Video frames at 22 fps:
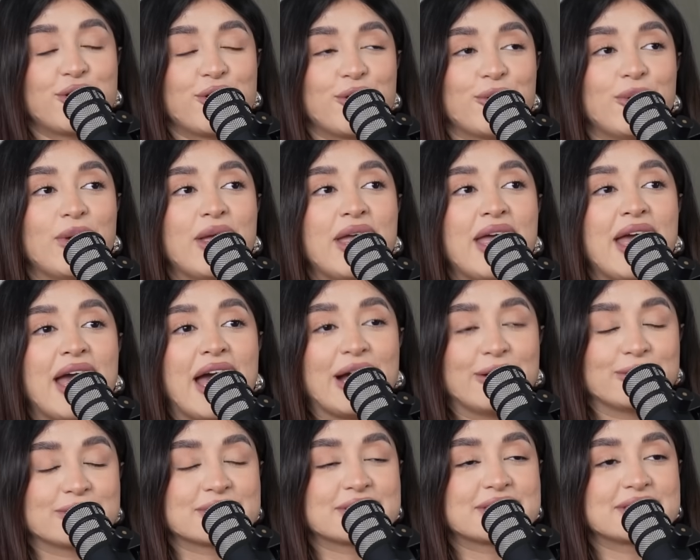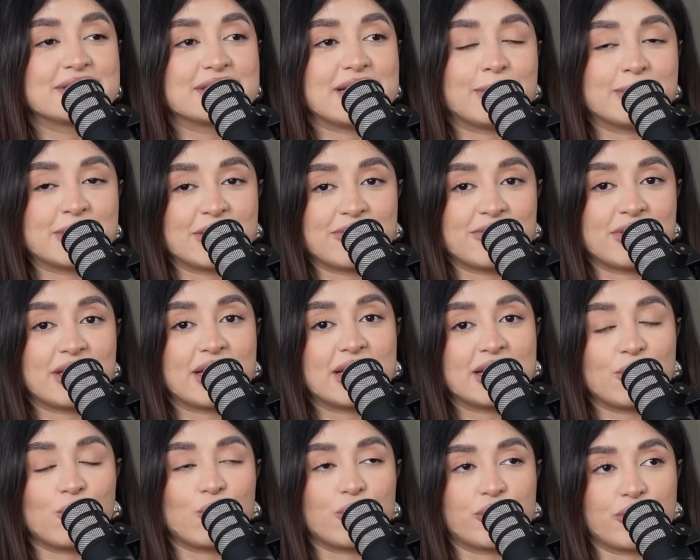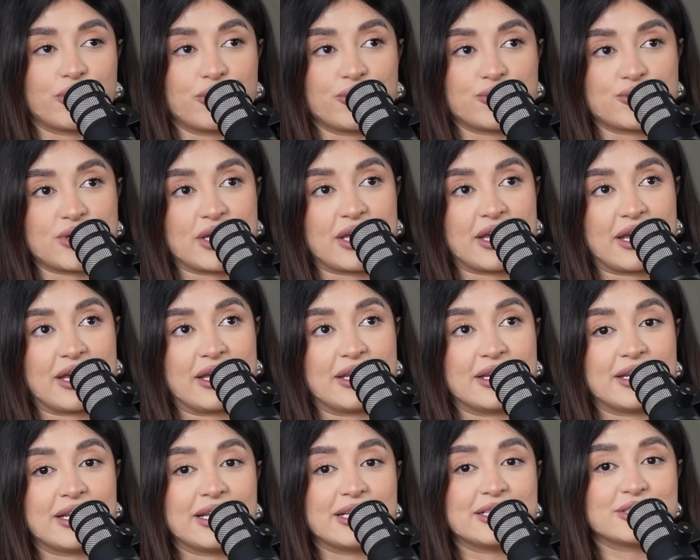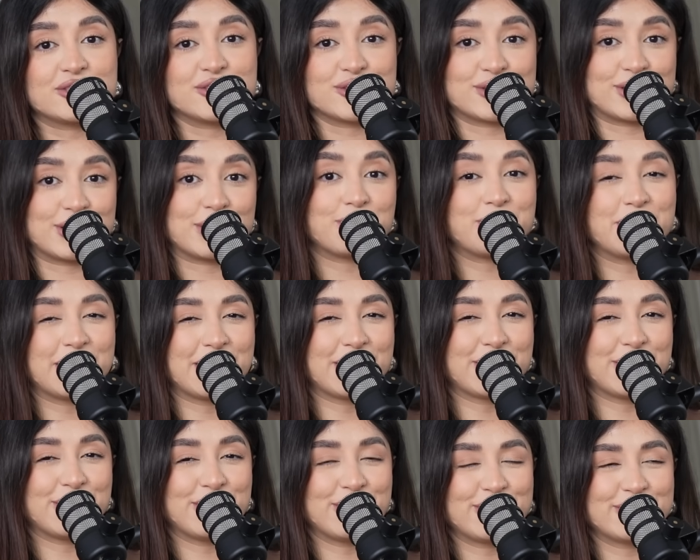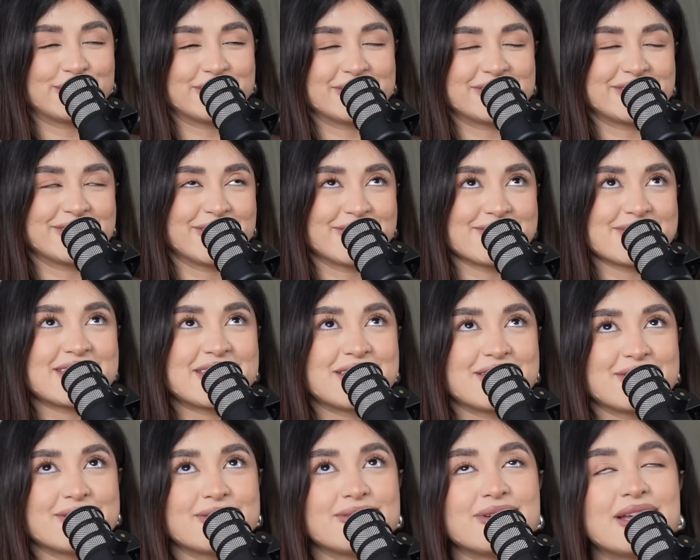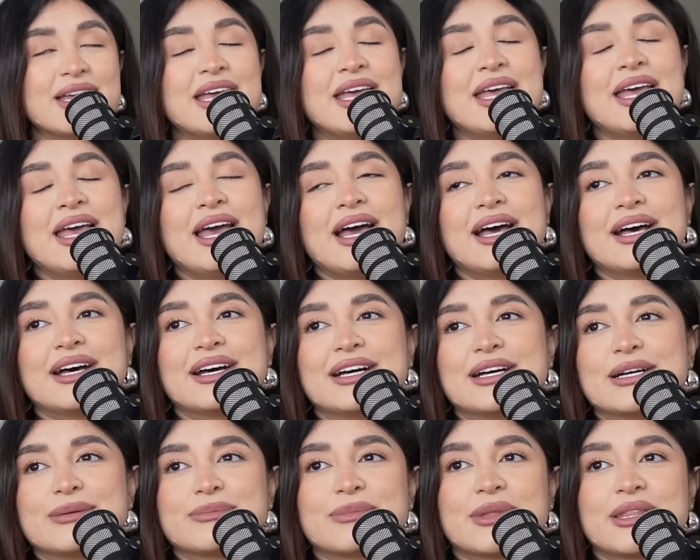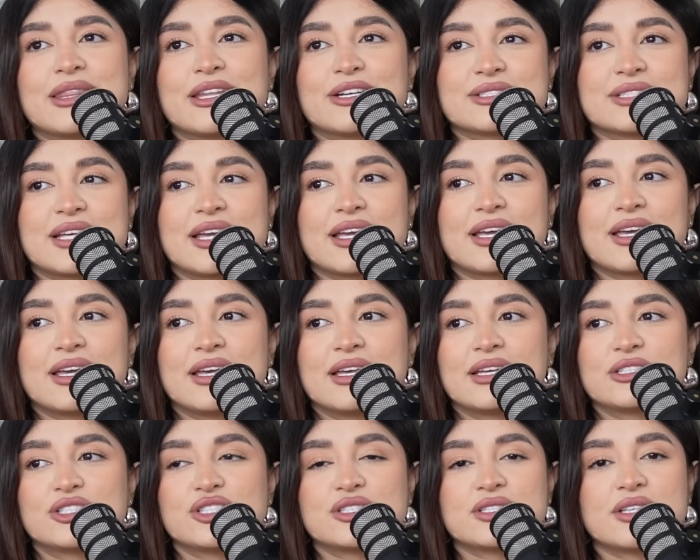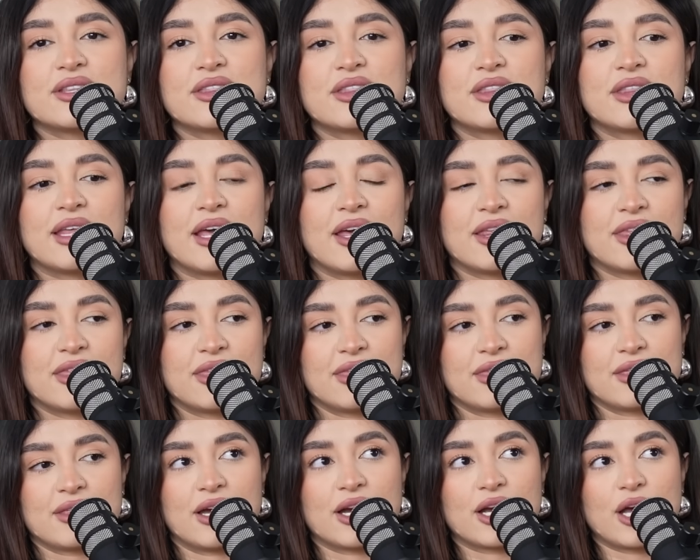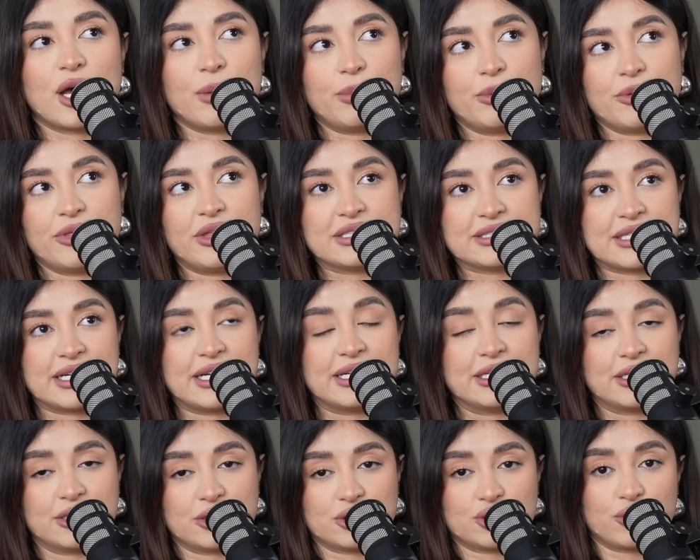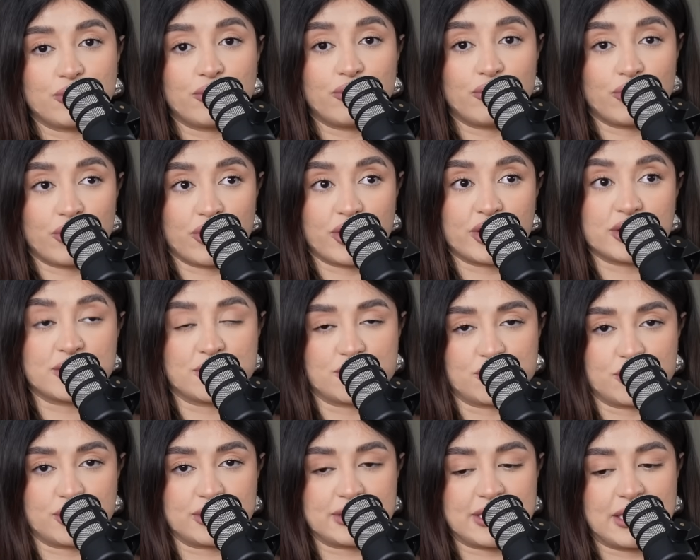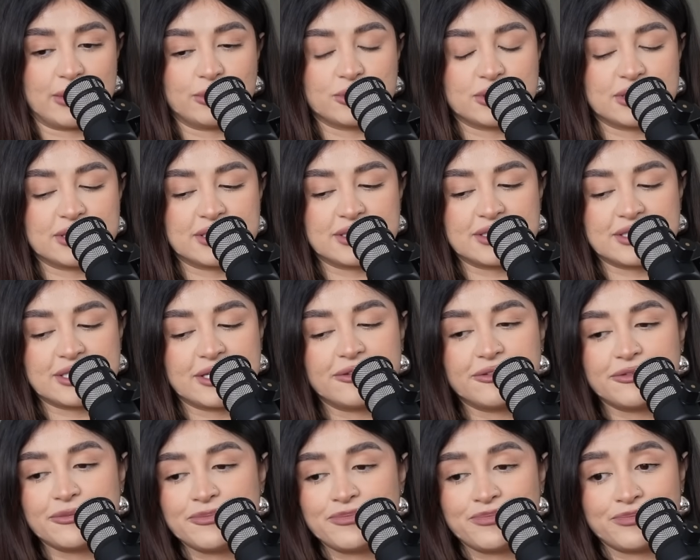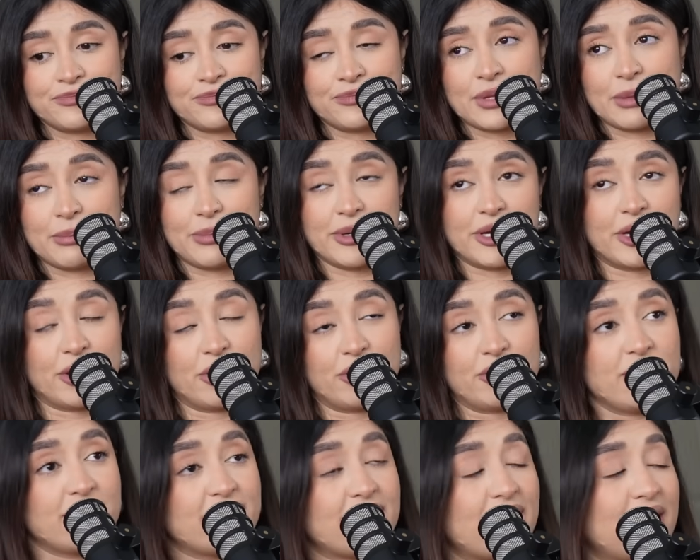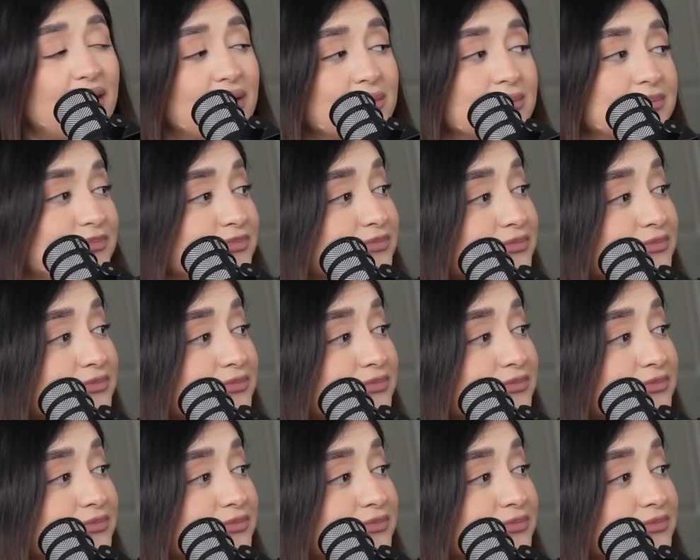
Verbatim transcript: So I was, I'm definitely gonna order those again, just in a pink color. It's so cute. Um, there's like just a, a, a couple things that I need to do for the dessert tables and stuff. But other than that,